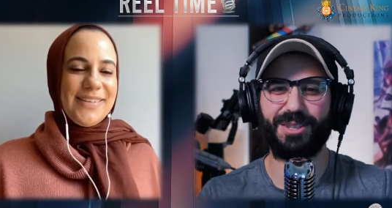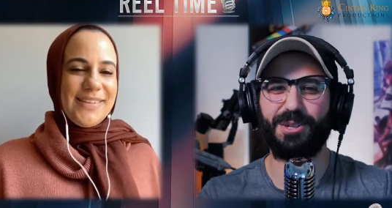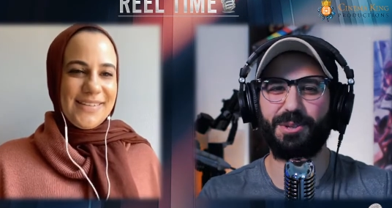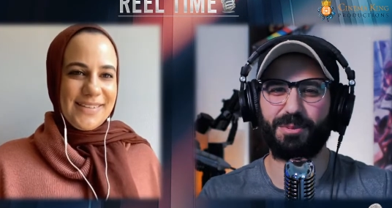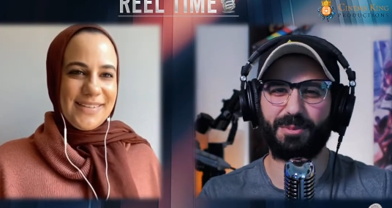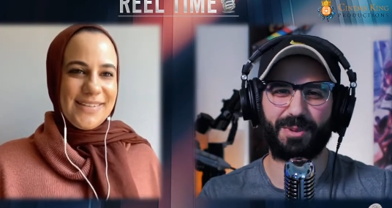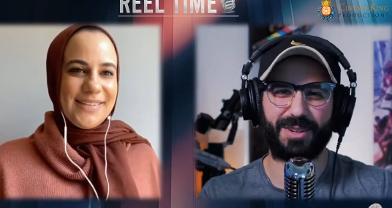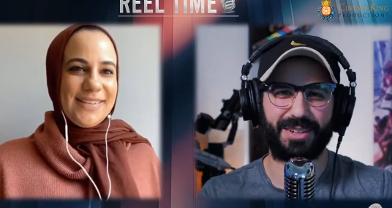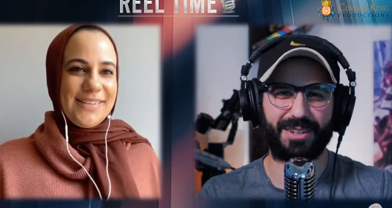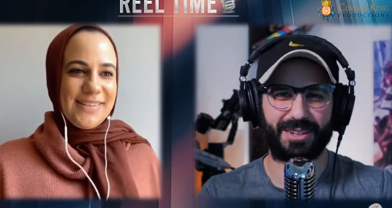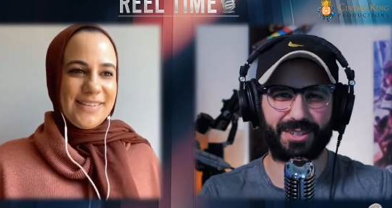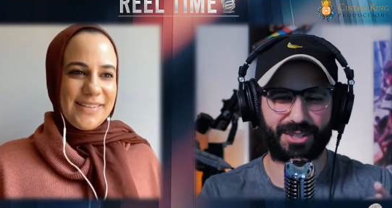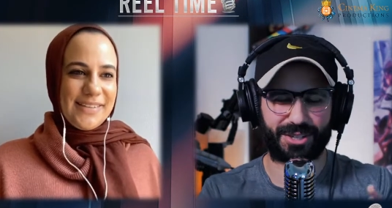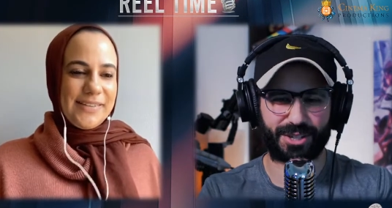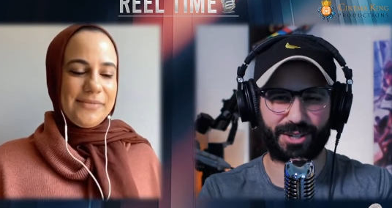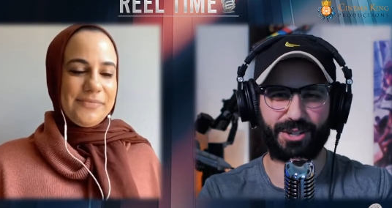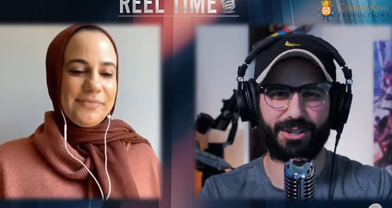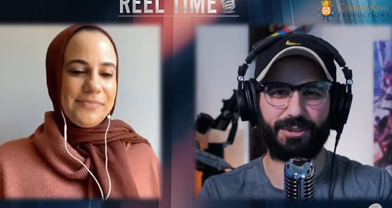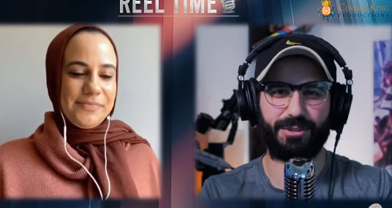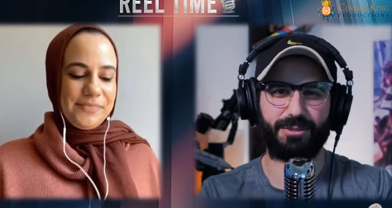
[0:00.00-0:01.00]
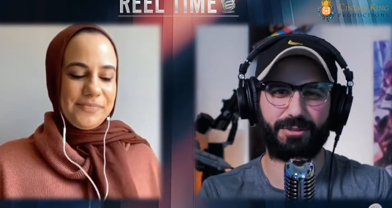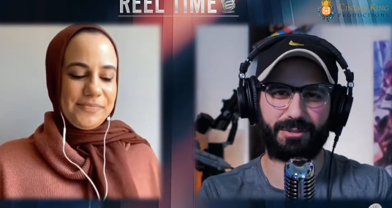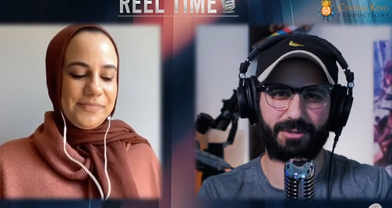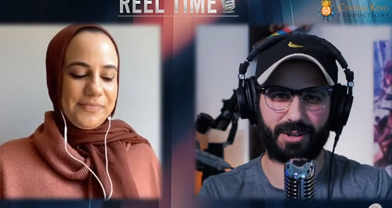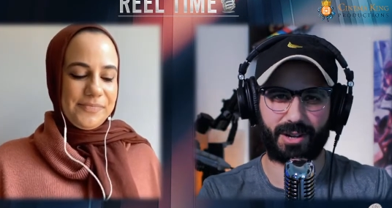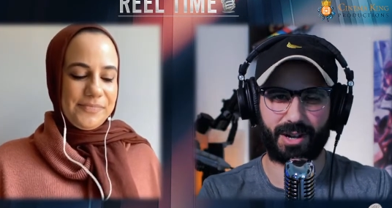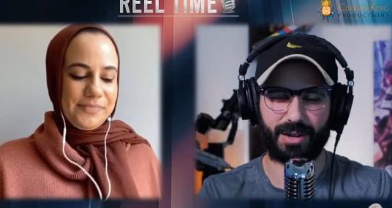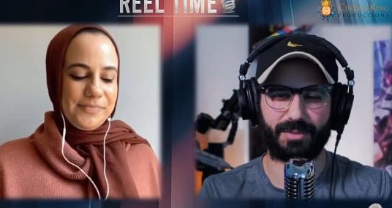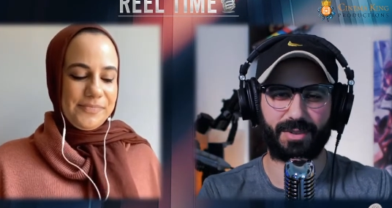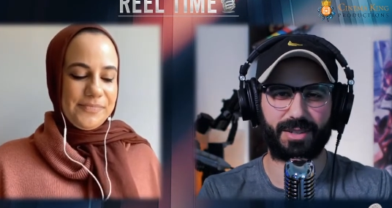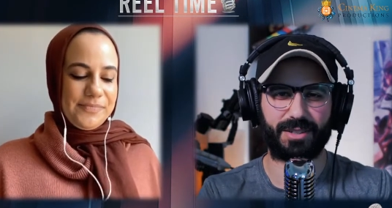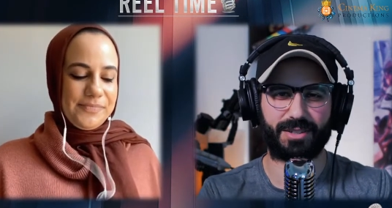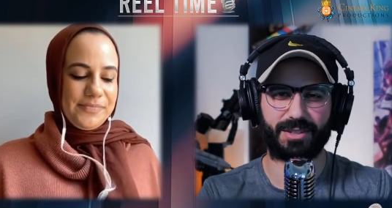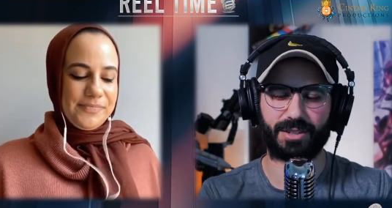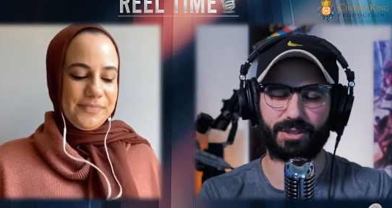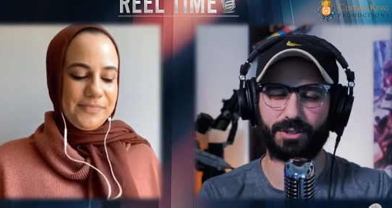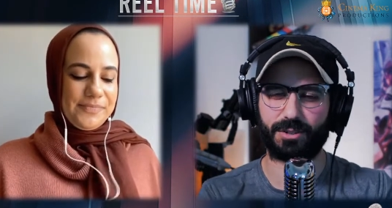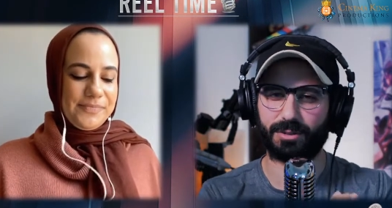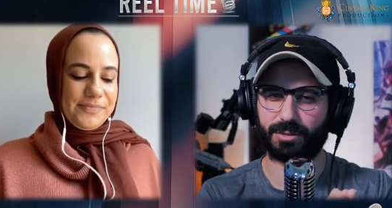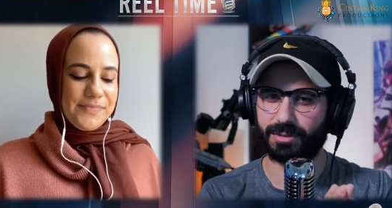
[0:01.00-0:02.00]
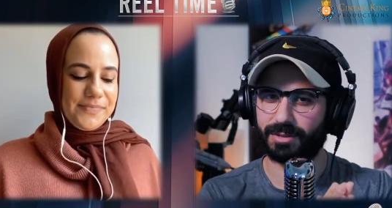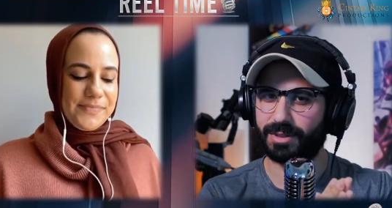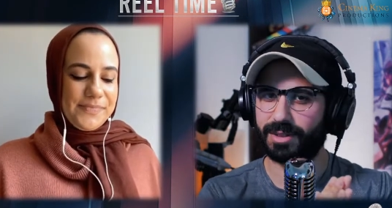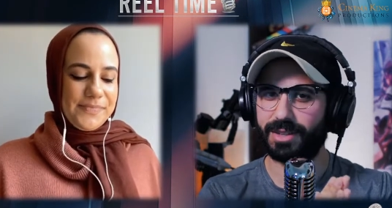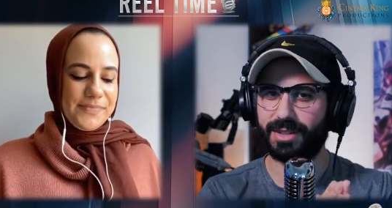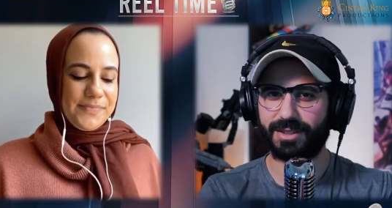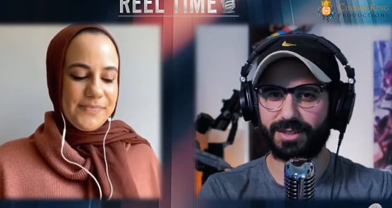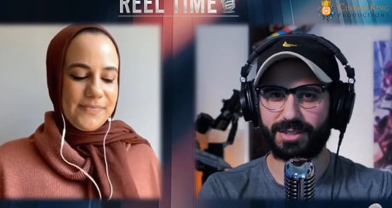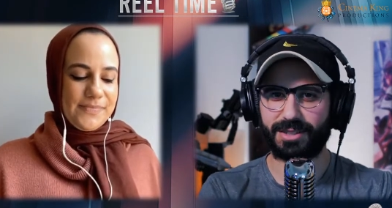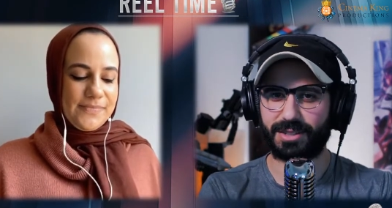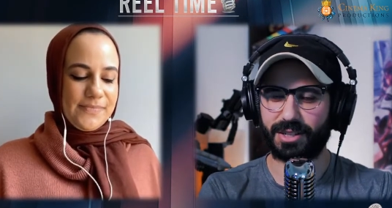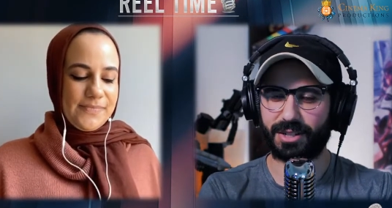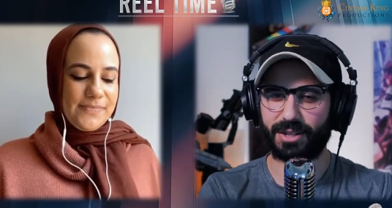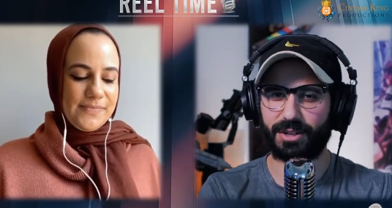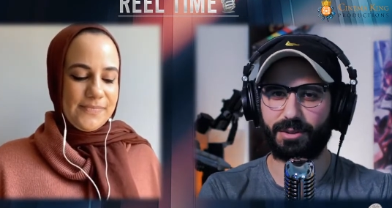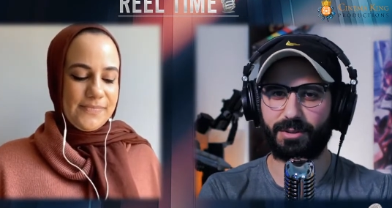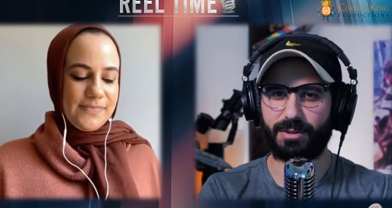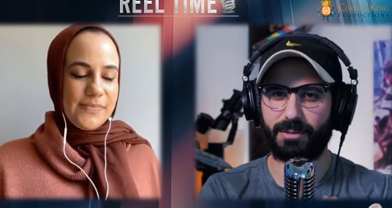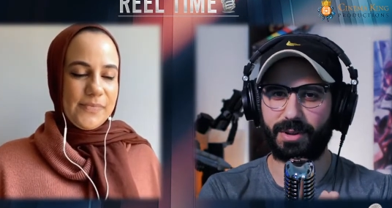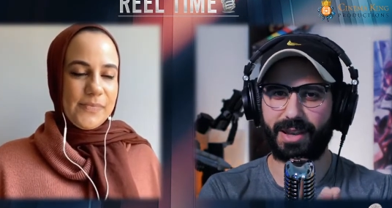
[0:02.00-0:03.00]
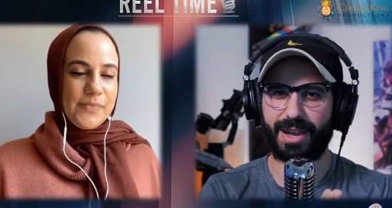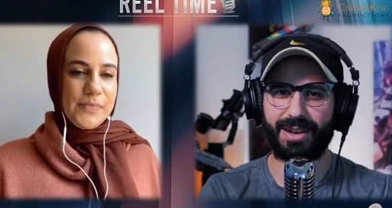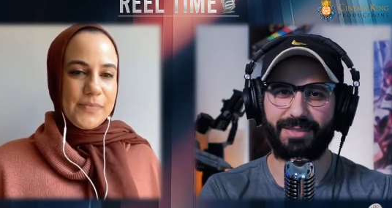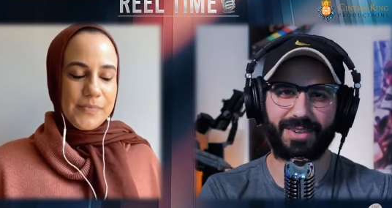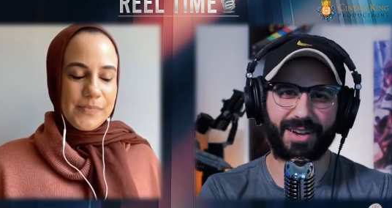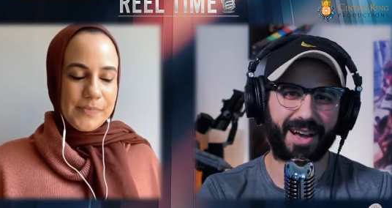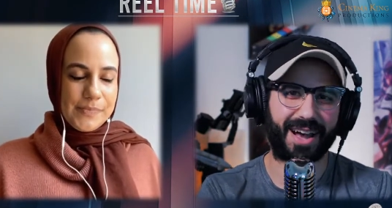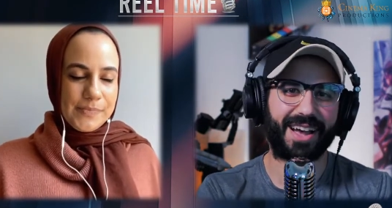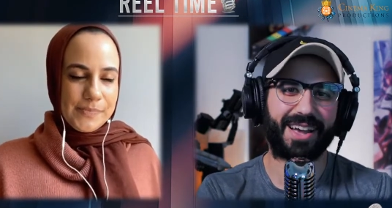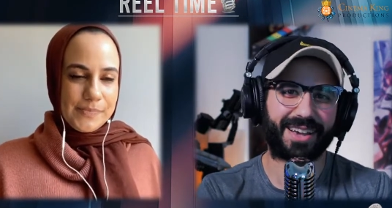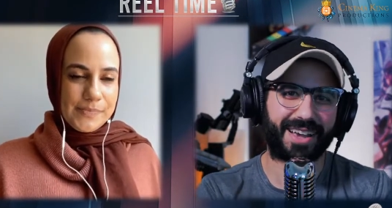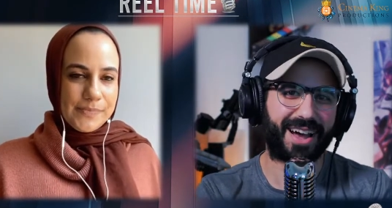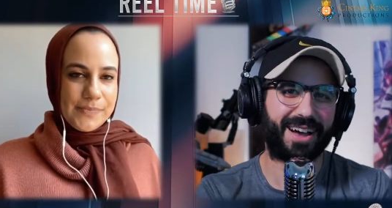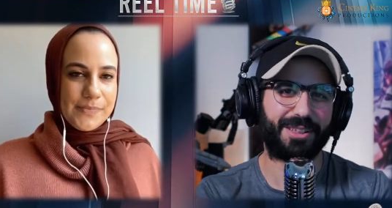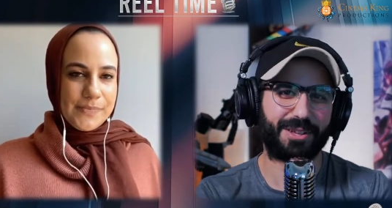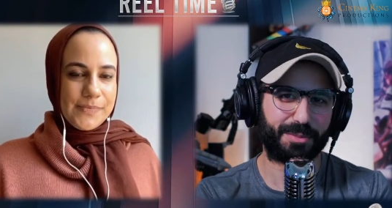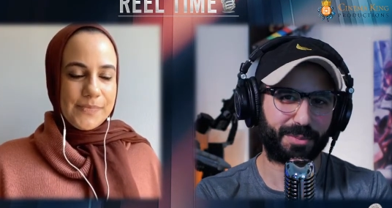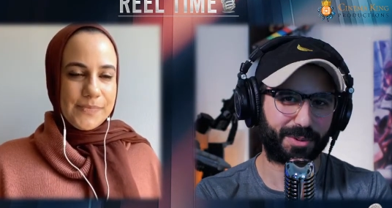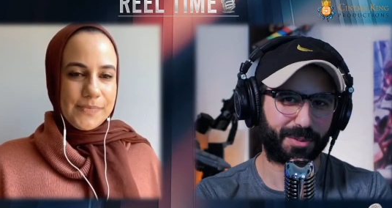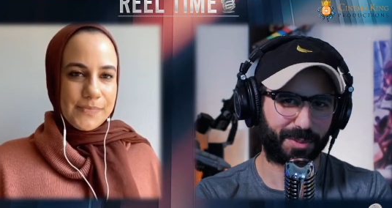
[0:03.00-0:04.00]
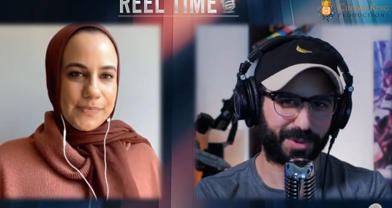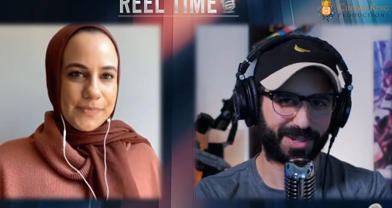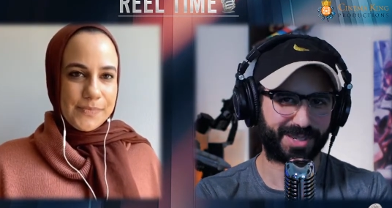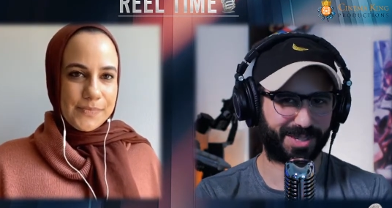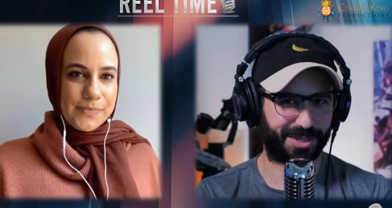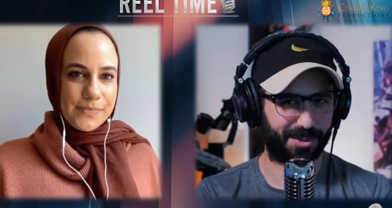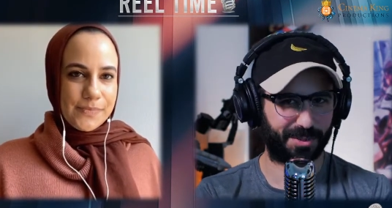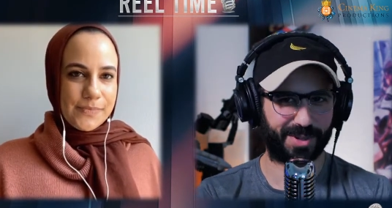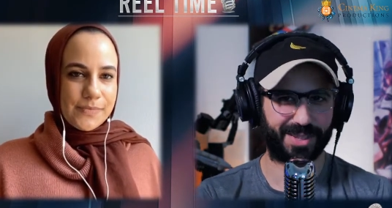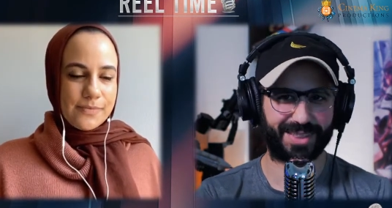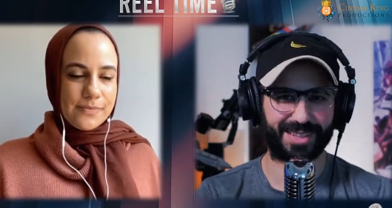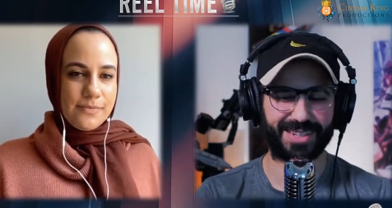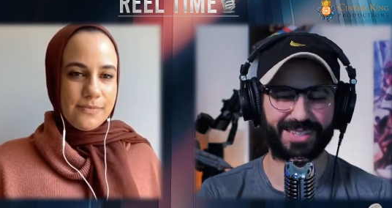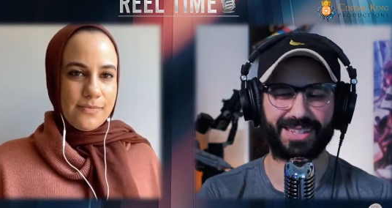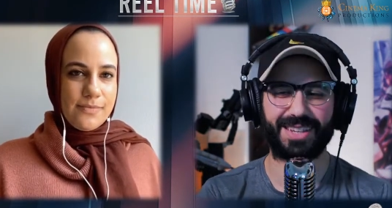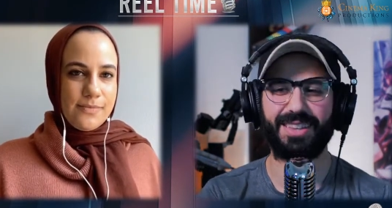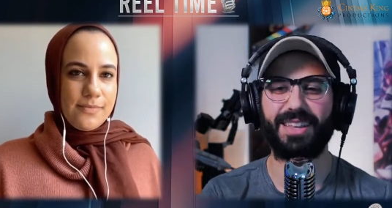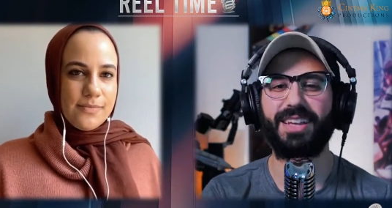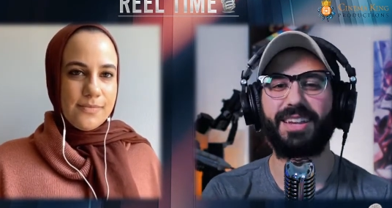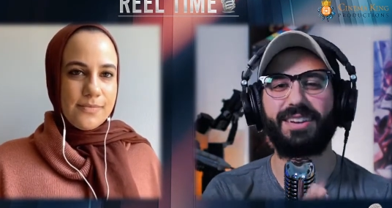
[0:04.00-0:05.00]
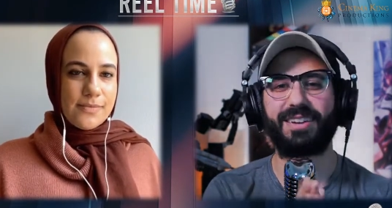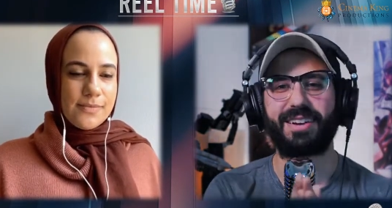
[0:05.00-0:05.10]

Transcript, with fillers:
Speaker 1: Globe winner show, Ramy. So, you know, we have a high caliber person with us. And